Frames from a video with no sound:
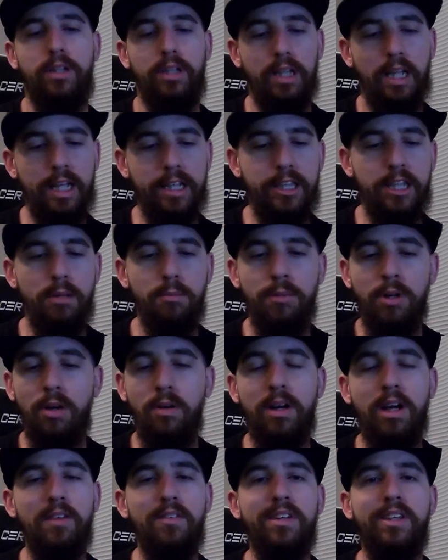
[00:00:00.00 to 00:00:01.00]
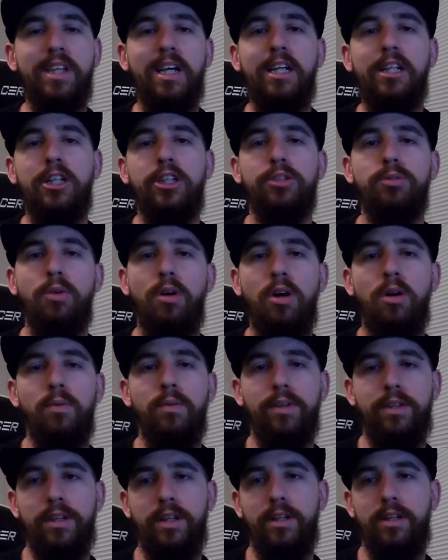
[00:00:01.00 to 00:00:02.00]
Let them know everything that's
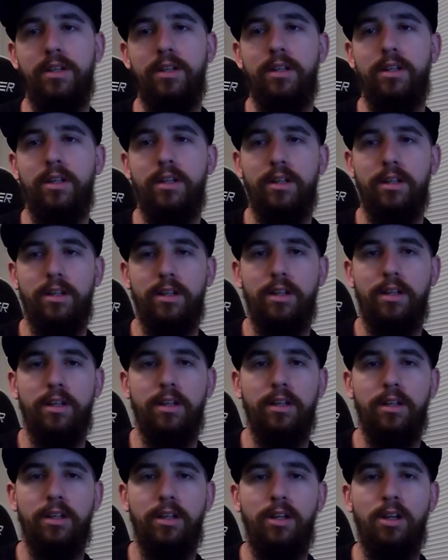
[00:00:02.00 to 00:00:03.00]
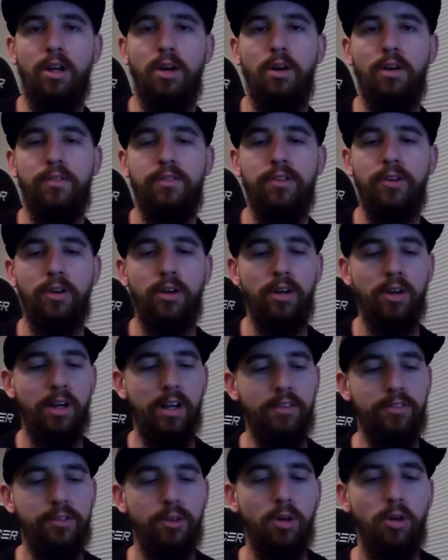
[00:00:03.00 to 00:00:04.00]
wrong with it. You know, if
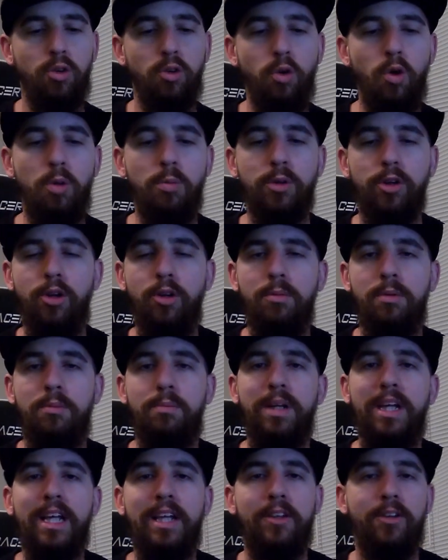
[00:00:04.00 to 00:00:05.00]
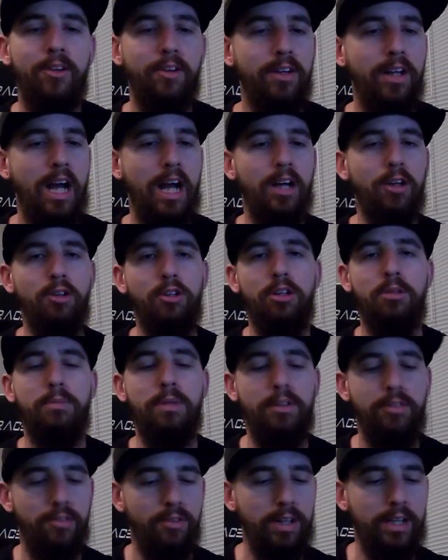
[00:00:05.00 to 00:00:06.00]
they're a normal human being, they're not going to
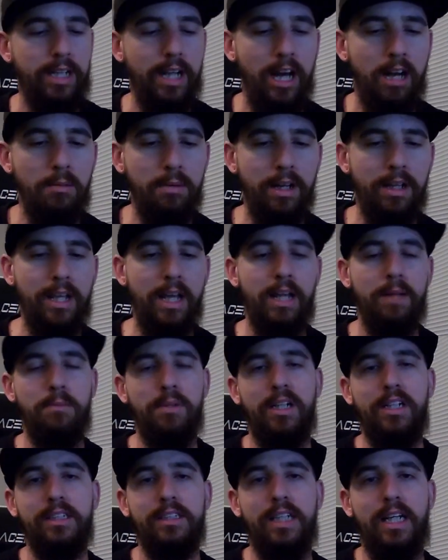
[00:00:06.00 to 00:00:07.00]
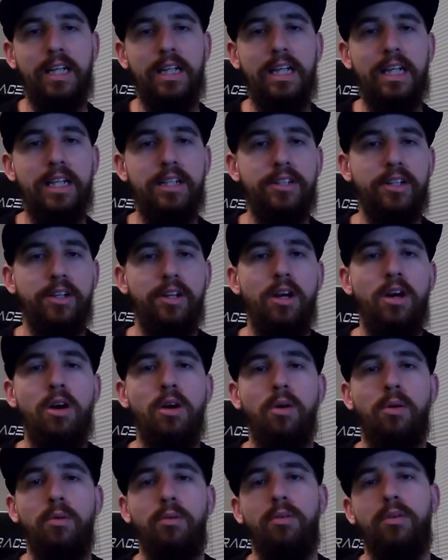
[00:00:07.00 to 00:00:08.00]
be freaked out by that because they need to
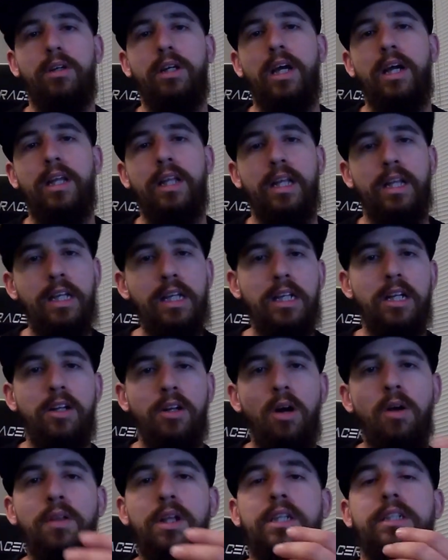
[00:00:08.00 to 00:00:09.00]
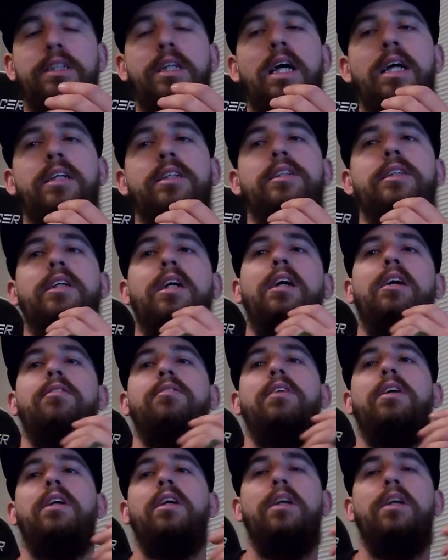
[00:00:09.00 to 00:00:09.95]
know. Okay, they need to know this kind of stuff.